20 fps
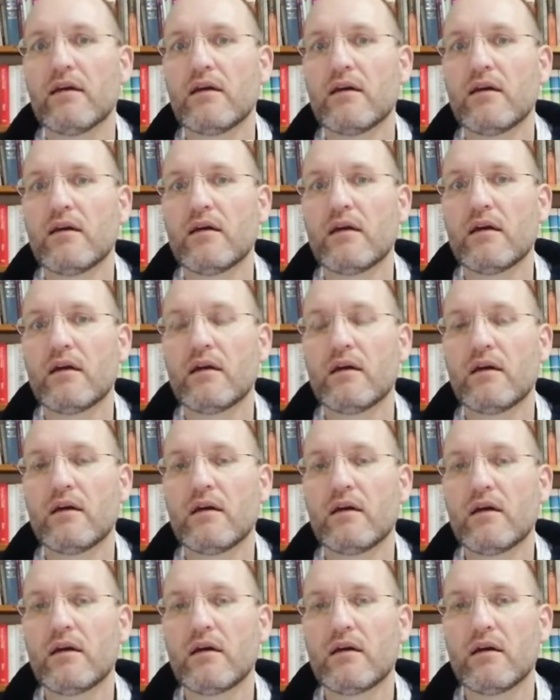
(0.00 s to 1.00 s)

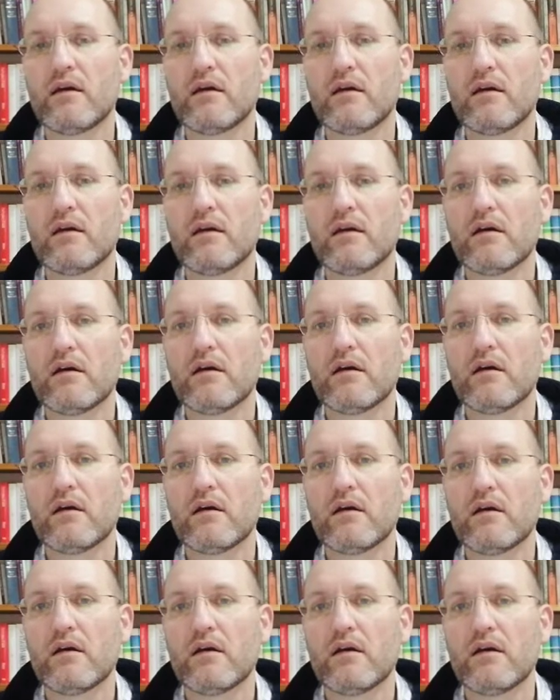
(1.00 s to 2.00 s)

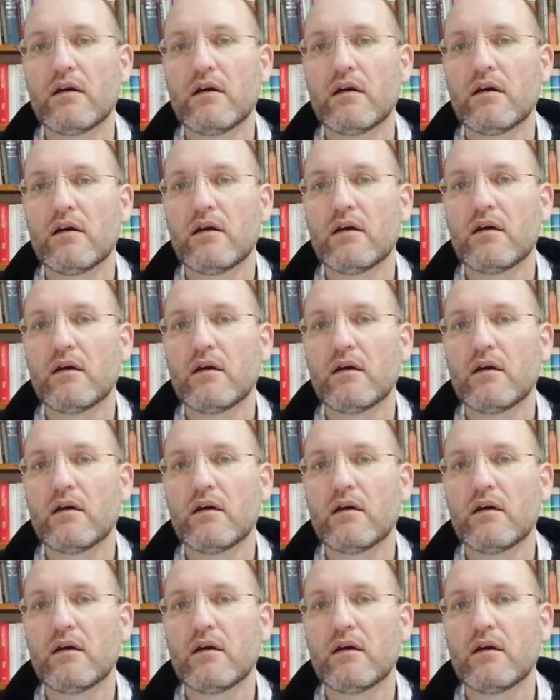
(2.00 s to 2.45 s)
Nothing is said.